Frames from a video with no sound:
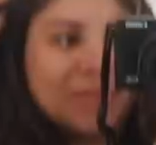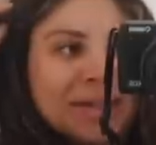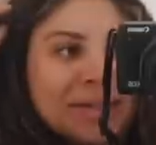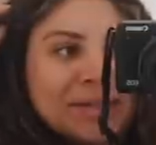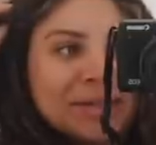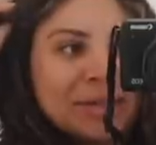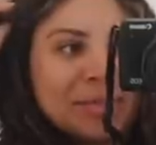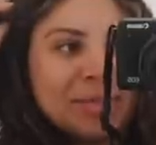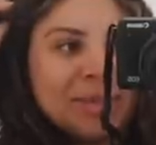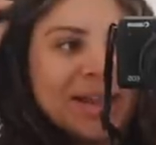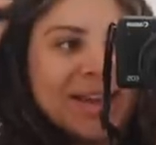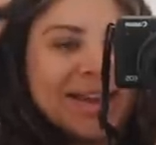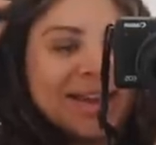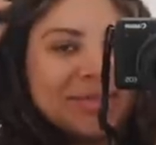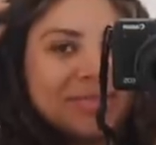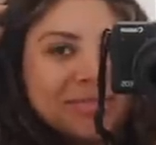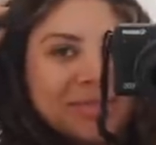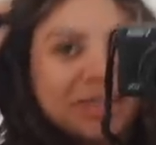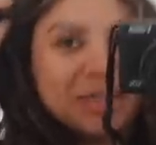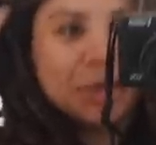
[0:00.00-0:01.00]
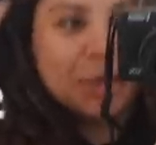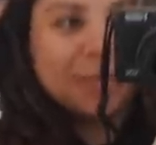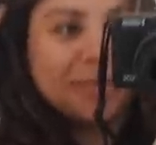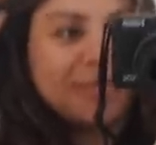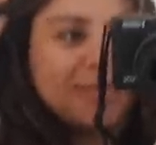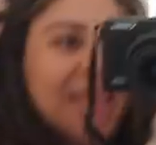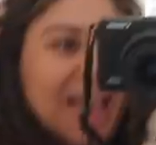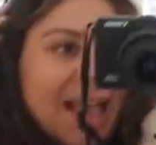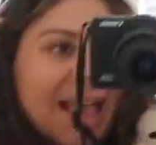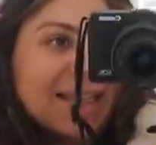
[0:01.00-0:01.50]
That's the plan. So
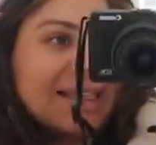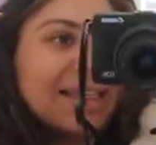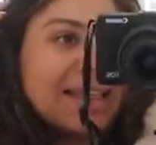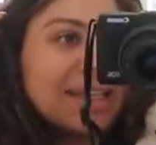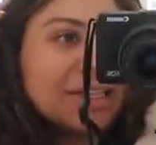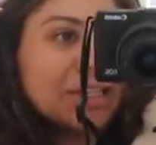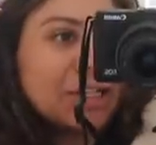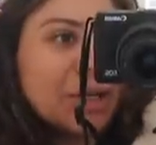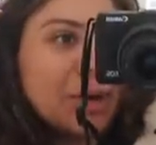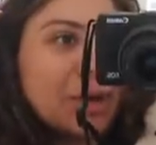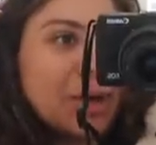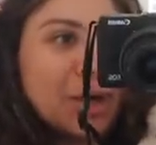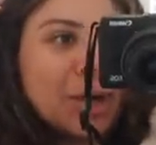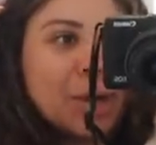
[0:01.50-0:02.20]
let's go to